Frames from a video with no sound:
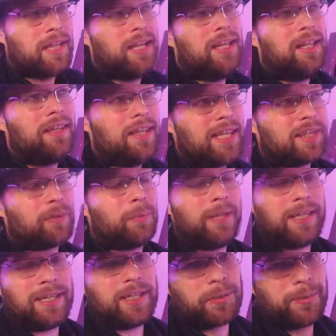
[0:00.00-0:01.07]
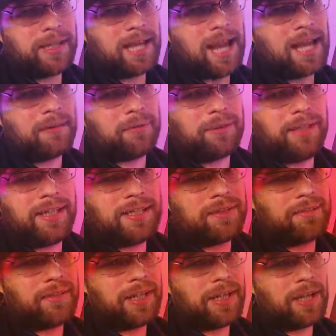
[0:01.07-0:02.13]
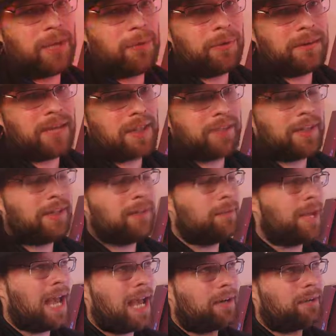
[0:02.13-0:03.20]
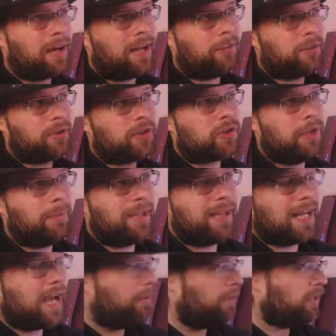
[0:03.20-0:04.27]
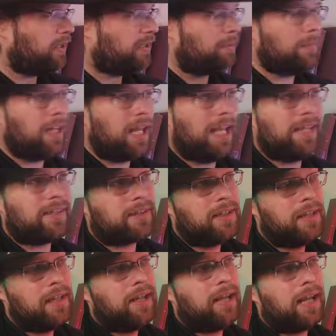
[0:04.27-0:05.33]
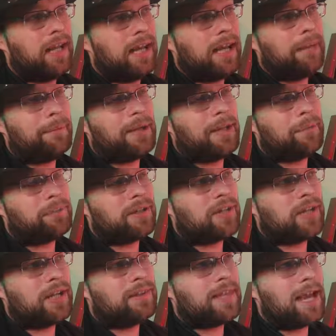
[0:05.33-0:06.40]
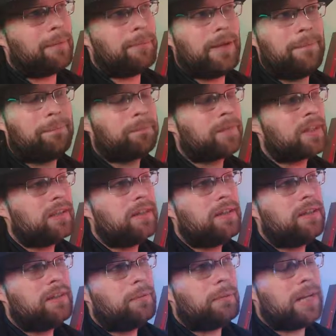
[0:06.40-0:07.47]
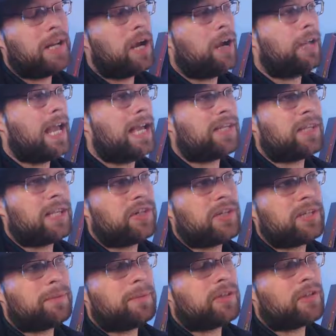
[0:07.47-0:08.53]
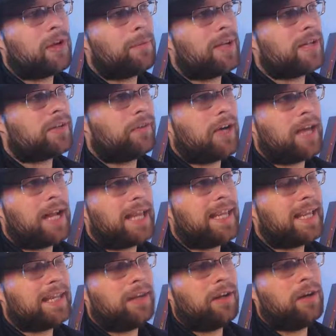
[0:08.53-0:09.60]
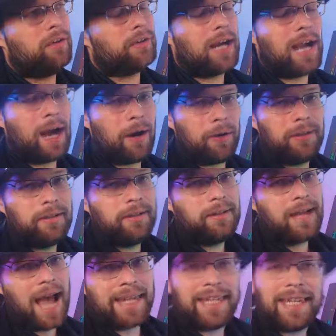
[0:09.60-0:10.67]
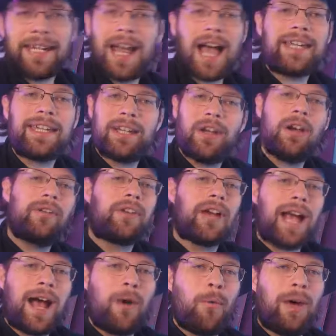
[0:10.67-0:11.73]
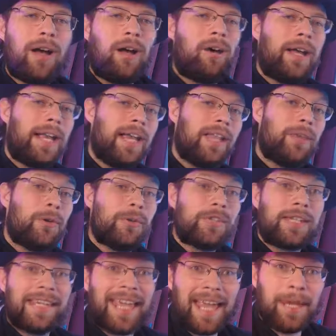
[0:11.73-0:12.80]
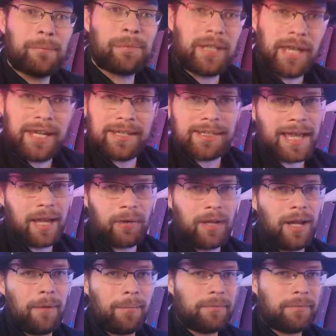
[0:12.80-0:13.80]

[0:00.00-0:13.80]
this week as we kind of release a video with nothing in the background, and we're streaming now with just some lights. But I appreciate that. But no, yeah, it's just been so much fun. I cannot get over how well Halo's gameplay has held up